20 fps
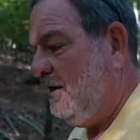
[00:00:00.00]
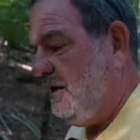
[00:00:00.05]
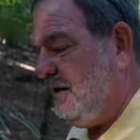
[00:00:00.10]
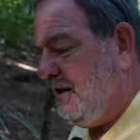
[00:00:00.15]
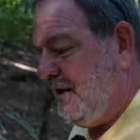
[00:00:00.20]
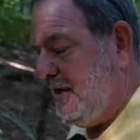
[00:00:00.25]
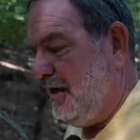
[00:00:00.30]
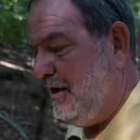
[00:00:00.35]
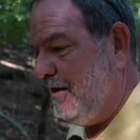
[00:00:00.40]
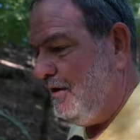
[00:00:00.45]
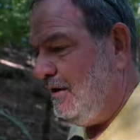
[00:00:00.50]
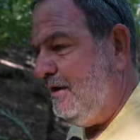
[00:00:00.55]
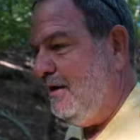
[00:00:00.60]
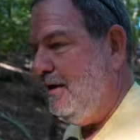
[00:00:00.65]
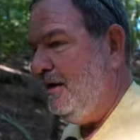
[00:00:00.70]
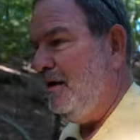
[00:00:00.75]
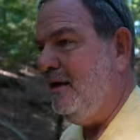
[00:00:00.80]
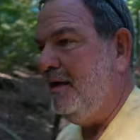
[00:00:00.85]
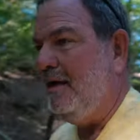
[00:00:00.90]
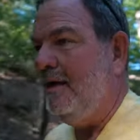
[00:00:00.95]
And
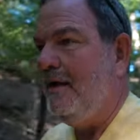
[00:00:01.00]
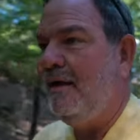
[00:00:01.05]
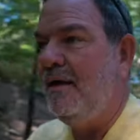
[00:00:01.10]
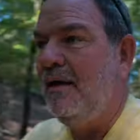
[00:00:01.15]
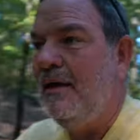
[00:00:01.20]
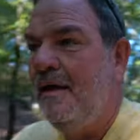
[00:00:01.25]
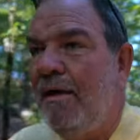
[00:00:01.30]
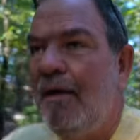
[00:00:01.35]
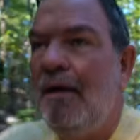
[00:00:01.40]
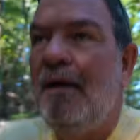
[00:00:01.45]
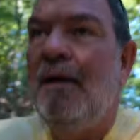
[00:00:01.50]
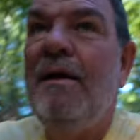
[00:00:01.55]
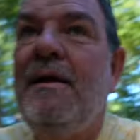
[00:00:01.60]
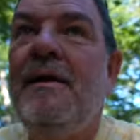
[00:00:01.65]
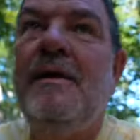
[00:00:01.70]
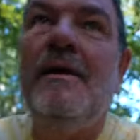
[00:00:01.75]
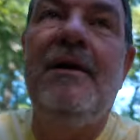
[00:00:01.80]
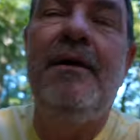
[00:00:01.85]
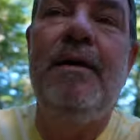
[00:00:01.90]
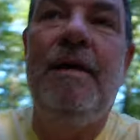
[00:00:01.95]

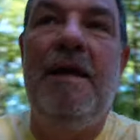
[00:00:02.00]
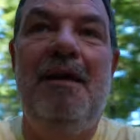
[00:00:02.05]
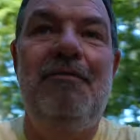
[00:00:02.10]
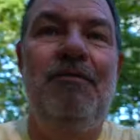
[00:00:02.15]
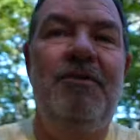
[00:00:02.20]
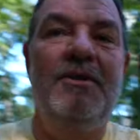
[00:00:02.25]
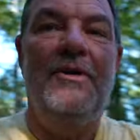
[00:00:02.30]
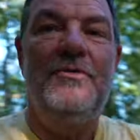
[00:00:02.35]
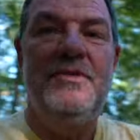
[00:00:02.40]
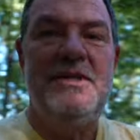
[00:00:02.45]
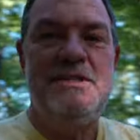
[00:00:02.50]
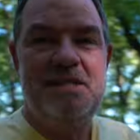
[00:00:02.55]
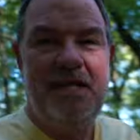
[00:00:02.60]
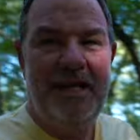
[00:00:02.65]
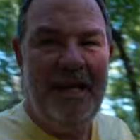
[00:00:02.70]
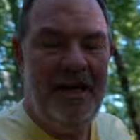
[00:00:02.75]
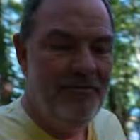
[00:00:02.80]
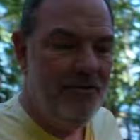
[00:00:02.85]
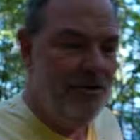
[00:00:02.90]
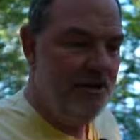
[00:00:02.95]
even though this
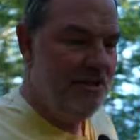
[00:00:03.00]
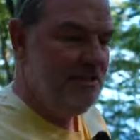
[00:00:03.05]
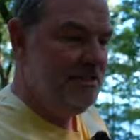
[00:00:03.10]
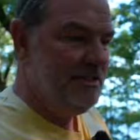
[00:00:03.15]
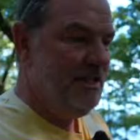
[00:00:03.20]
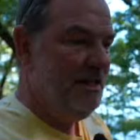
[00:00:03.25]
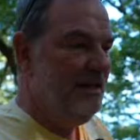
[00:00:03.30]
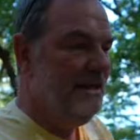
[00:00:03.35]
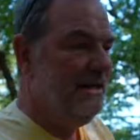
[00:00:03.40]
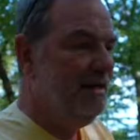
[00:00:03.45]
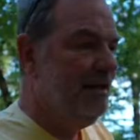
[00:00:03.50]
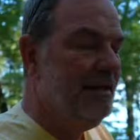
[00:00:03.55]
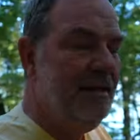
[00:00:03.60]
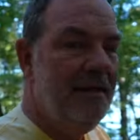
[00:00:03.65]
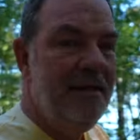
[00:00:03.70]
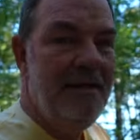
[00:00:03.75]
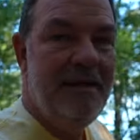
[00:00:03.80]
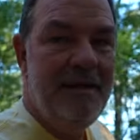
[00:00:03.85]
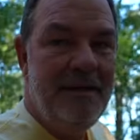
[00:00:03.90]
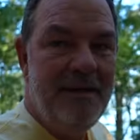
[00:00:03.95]
camera is
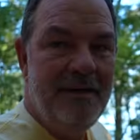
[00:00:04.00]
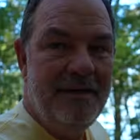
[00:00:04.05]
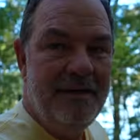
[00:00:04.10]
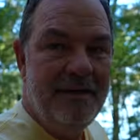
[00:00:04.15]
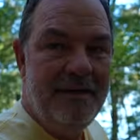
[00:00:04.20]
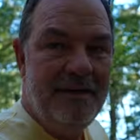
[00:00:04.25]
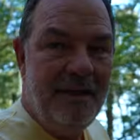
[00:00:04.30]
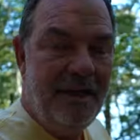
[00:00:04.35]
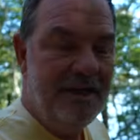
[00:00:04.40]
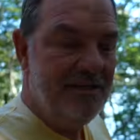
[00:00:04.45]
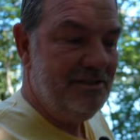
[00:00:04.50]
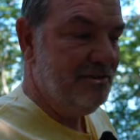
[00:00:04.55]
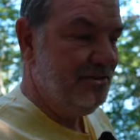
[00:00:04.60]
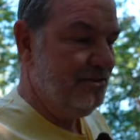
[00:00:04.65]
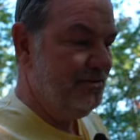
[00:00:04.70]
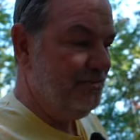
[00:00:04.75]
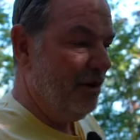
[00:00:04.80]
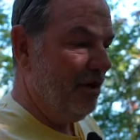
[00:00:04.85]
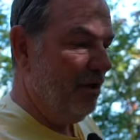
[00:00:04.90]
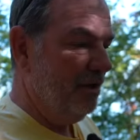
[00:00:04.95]
nice and
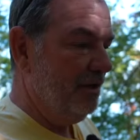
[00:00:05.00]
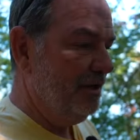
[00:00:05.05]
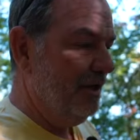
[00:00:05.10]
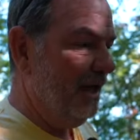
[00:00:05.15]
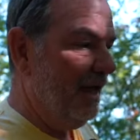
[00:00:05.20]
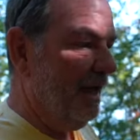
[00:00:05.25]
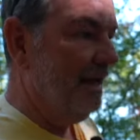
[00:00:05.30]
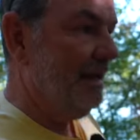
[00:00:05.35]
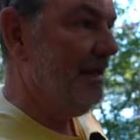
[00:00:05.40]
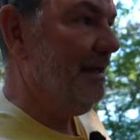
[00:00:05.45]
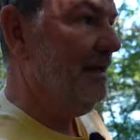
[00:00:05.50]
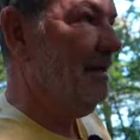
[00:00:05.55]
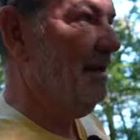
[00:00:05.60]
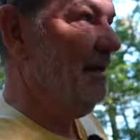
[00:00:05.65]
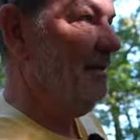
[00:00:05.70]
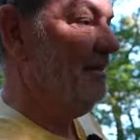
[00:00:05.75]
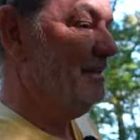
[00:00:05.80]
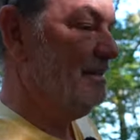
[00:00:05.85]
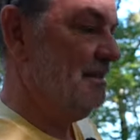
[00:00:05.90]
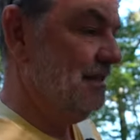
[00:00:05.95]
small and light,
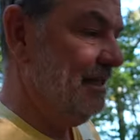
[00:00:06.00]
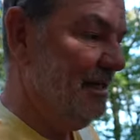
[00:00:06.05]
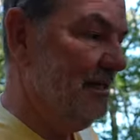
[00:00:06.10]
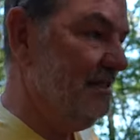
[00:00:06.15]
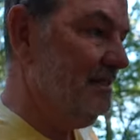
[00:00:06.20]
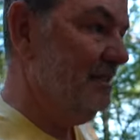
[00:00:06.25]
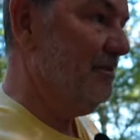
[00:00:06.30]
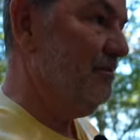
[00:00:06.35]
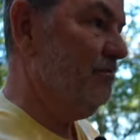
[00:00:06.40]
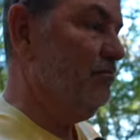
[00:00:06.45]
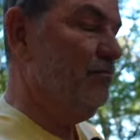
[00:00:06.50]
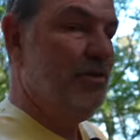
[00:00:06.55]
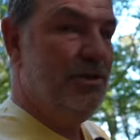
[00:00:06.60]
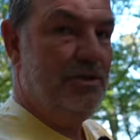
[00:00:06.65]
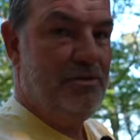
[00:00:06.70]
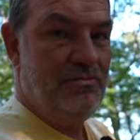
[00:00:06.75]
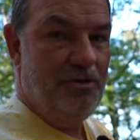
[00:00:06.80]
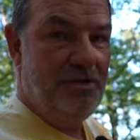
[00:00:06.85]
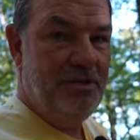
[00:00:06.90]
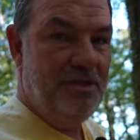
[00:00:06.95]
and this lens is
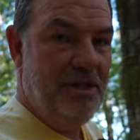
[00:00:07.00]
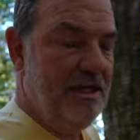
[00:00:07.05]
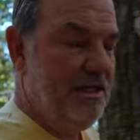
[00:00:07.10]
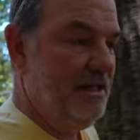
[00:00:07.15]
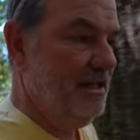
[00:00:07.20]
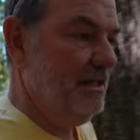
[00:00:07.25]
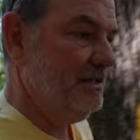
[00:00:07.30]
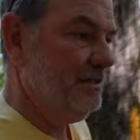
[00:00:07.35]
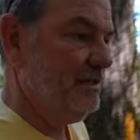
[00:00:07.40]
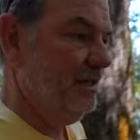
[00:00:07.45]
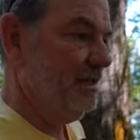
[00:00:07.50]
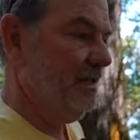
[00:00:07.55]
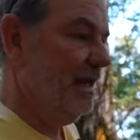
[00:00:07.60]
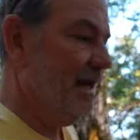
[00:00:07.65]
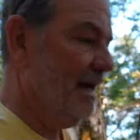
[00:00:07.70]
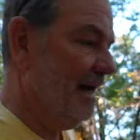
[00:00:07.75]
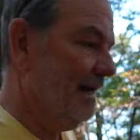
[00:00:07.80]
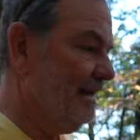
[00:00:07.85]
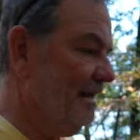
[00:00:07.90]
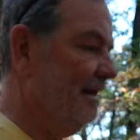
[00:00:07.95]
just ridiculously
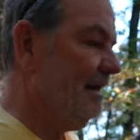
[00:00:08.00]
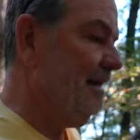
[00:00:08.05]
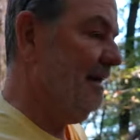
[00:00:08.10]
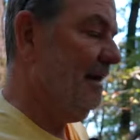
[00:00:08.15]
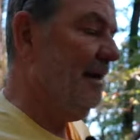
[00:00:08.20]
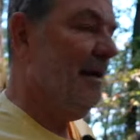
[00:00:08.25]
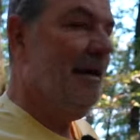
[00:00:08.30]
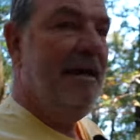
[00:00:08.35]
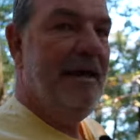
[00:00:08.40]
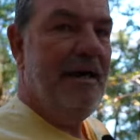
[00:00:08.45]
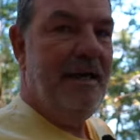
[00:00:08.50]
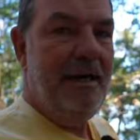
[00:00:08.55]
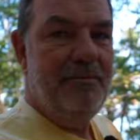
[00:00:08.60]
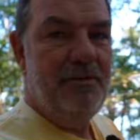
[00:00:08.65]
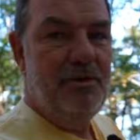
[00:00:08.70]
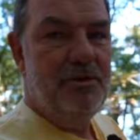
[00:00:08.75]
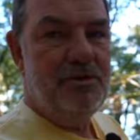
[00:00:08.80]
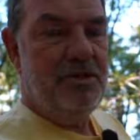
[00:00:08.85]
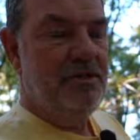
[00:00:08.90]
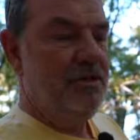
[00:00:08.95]
light, and I'm
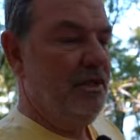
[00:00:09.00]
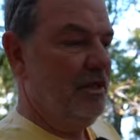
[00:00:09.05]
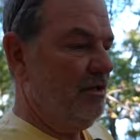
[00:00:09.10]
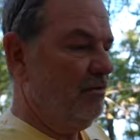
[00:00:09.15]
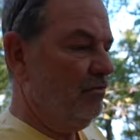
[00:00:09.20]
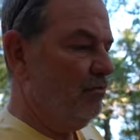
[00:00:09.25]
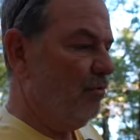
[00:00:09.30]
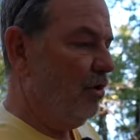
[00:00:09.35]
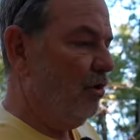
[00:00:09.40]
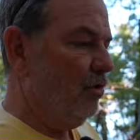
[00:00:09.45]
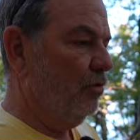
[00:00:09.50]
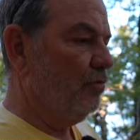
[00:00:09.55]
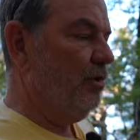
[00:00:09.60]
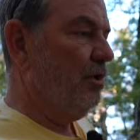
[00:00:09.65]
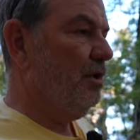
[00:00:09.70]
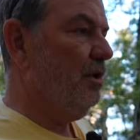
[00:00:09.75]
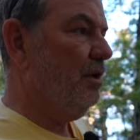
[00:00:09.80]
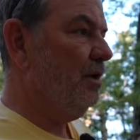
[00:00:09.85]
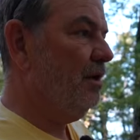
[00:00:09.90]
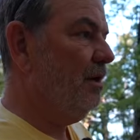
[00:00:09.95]
using the Rode
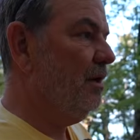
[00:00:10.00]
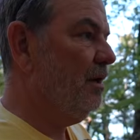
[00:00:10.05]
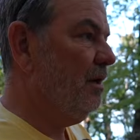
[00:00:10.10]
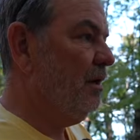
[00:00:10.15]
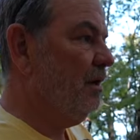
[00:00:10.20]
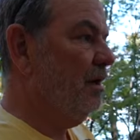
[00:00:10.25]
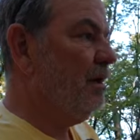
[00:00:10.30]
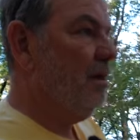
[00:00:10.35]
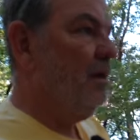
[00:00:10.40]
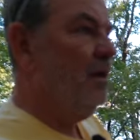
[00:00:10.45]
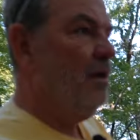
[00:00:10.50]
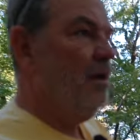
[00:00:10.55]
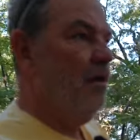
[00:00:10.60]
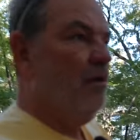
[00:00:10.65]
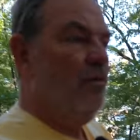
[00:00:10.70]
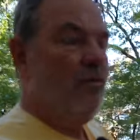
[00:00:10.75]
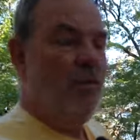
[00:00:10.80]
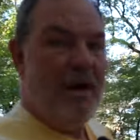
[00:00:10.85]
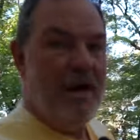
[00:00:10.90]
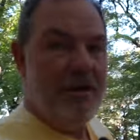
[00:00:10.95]

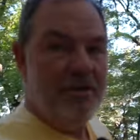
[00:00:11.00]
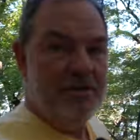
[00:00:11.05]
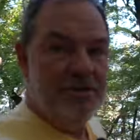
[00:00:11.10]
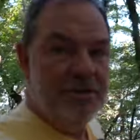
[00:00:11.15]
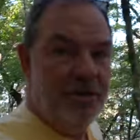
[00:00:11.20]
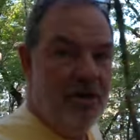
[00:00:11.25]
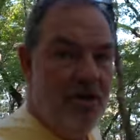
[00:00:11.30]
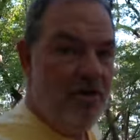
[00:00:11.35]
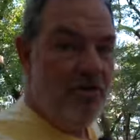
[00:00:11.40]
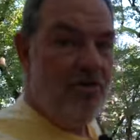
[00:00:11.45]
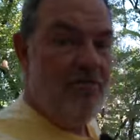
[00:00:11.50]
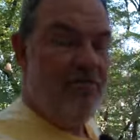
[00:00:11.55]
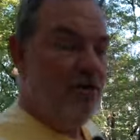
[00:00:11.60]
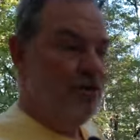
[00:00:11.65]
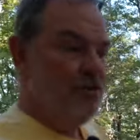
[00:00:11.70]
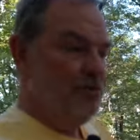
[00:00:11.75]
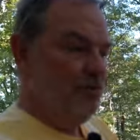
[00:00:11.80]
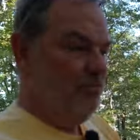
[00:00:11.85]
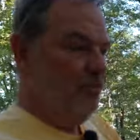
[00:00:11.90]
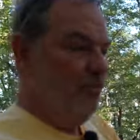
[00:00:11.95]
Wireless Go
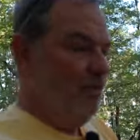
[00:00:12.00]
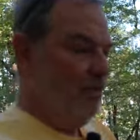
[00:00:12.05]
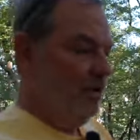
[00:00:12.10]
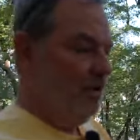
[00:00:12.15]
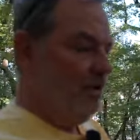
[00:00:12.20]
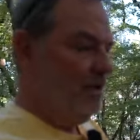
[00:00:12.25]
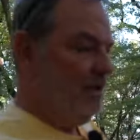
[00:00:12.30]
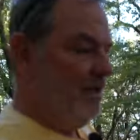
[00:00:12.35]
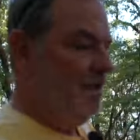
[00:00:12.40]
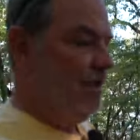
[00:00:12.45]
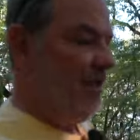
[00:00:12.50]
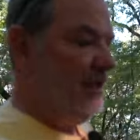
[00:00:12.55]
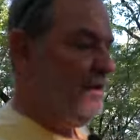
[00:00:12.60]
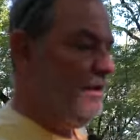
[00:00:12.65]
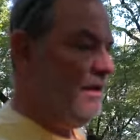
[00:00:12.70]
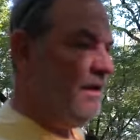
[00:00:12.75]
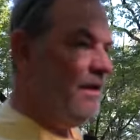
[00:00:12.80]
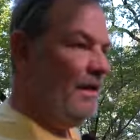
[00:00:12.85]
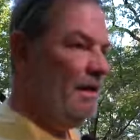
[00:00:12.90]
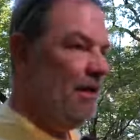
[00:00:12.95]
version one
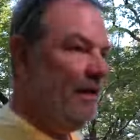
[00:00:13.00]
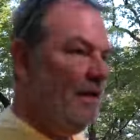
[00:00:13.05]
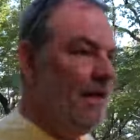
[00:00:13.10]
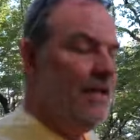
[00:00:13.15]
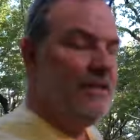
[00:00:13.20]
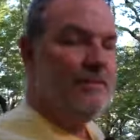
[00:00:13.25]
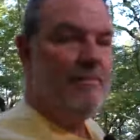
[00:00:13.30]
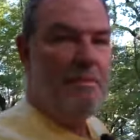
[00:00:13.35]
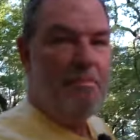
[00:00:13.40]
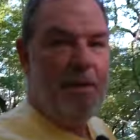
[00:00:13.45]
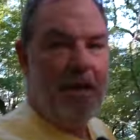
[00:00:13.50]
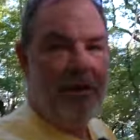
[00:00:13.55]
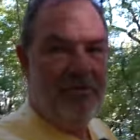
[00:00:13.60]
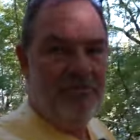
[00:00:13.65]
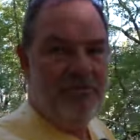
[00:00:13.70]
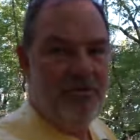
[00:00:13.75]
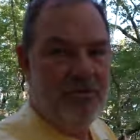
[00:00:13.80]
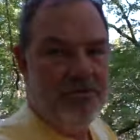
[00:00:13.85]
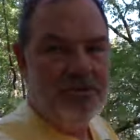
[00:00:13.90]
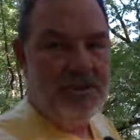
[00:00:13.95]
as my
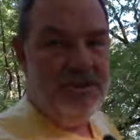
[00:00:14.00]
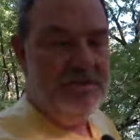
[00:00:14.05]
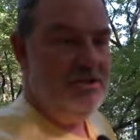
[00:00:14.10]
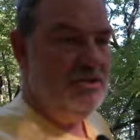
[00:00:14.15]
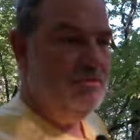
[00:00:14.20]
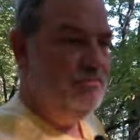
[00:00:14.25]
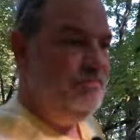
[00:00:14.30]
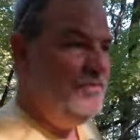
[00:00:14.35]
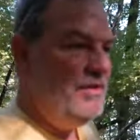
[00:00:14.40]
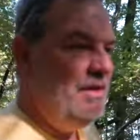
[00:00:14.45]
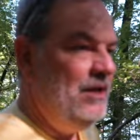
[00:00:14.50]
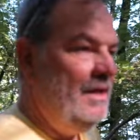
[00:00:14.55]
microphone system.